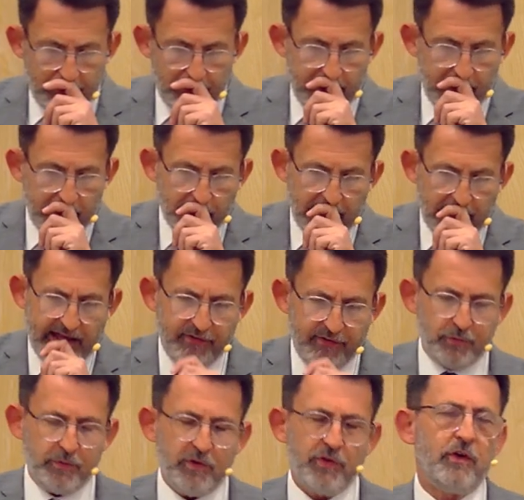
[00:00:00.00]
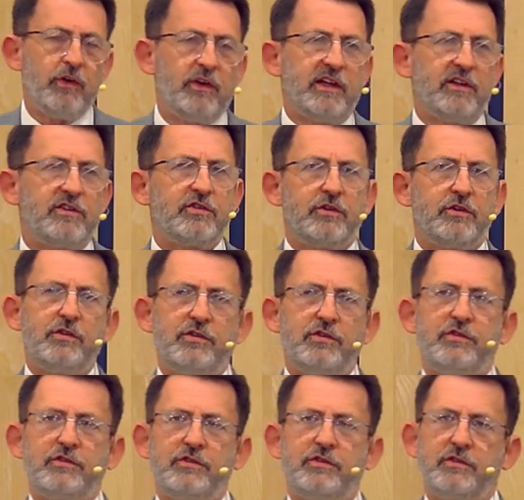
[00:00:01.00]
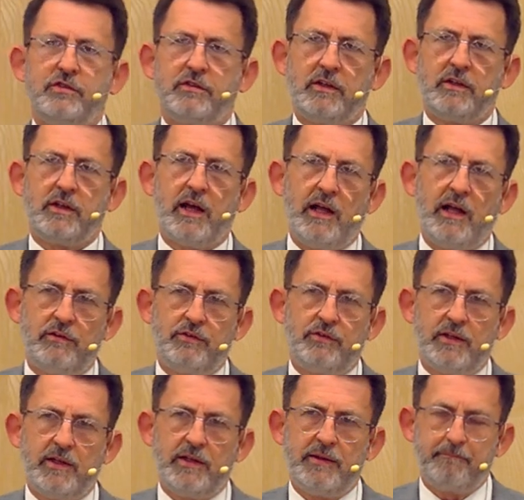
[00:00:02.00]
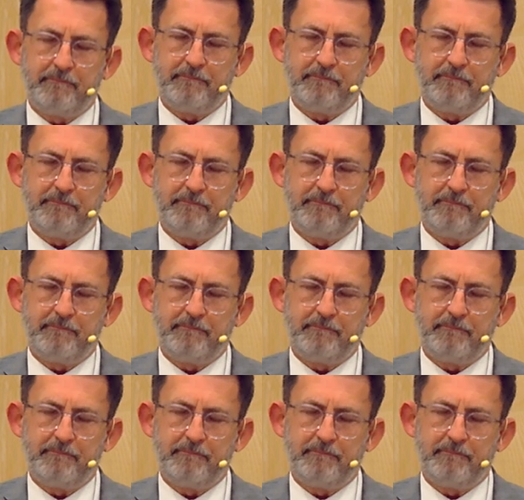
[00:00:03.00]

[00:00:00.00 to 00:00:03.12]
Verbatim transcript: they were left without excuse at Calvary.